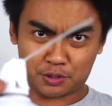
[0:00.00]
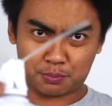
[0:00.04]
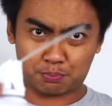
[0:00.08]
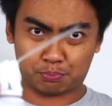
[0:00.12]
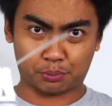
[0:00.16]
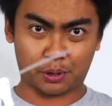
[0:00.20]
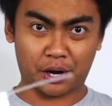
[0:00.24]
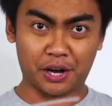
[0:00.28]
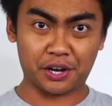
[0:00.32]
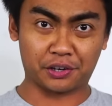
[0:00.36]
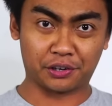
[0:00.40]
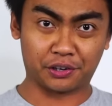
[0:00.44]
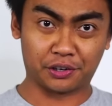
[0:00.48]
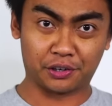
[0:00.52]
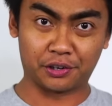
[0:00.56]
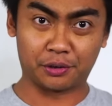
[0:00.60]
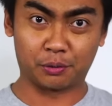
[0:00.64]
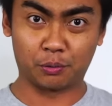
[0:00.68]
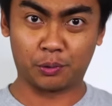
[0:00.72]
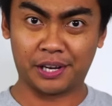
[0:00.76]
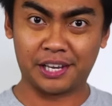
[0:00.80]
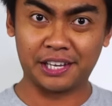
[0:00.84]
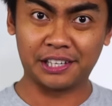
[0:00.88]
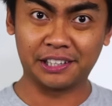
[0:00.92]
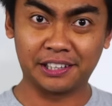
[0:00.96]

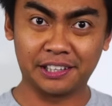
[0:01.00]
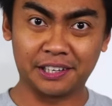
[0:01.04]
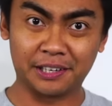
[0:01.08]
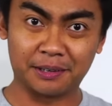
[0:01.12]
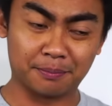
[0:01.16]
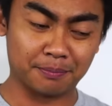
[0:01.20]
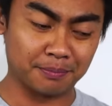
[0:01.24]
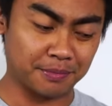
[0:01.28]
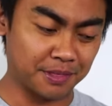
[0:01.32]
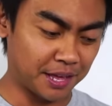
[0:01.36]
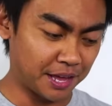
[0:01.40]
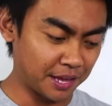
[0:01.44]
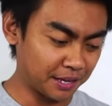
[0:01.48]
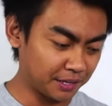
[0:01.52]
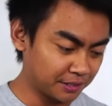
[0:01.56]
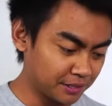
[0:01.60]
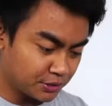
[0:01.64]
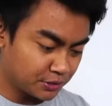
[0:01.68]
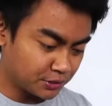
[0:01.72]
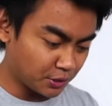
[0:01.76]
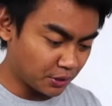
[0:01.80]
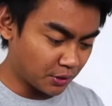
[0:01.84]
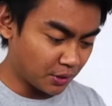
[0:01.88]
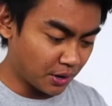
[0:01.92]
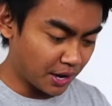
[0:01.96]
sprayer helium thing.
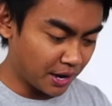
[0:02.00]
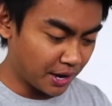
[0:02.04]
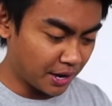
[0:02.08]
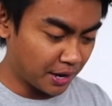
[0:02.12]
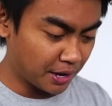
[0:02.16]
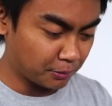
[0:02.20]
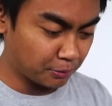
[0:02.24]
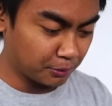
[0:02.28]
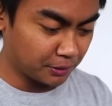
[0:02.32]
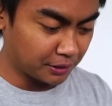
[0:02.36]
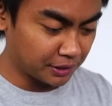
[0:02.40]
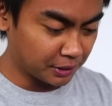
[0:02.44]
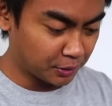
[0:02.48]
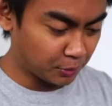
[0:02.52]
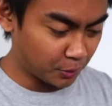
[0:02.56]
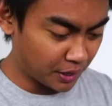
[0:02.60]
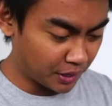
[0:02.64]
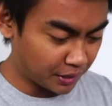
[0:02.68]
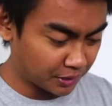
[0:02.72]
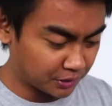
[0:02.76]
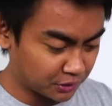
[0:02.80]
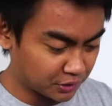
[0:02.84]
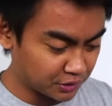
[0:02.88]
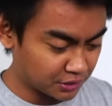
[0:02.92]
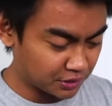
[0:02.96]
So uh, really
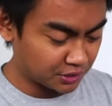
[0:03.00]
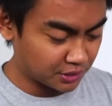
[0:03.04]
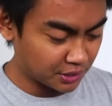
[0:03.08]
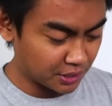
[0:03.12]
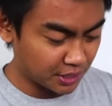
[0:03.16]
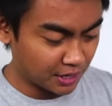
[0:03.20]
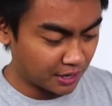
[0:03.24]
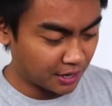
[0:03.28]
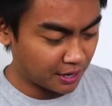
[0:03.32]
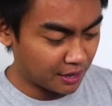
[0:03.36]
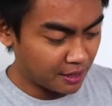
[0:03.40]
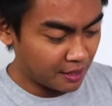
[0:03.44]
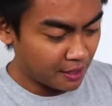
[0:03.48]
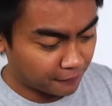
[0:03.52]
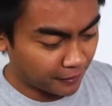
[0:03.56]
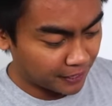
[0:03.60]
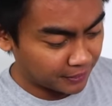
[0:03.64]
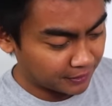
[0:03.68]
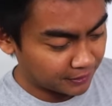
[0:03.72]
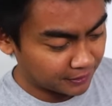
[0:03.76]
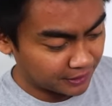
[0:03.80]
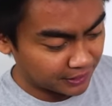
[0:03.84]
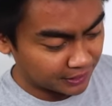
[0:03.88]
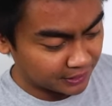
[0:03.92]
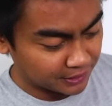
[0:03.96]
quick, just uh,
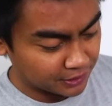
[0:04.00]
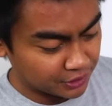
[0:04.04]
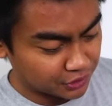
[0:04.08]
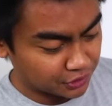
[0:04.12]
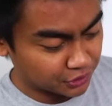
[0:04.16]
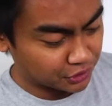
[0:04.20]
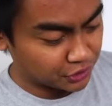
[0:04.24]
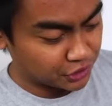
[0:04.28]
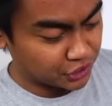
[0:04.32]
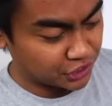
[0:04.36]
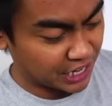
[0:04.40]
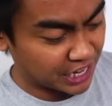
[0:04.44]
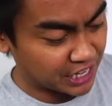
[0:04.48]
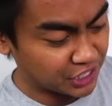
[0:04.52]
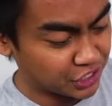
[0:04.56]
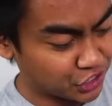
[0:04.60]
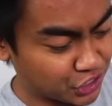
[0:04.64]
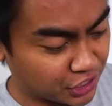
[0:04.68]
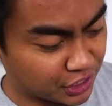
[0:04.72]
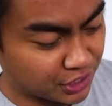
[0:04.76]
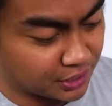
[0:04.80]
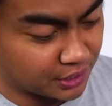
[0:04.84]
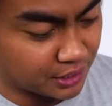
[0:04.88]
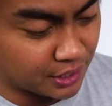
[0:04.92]
find the insertion,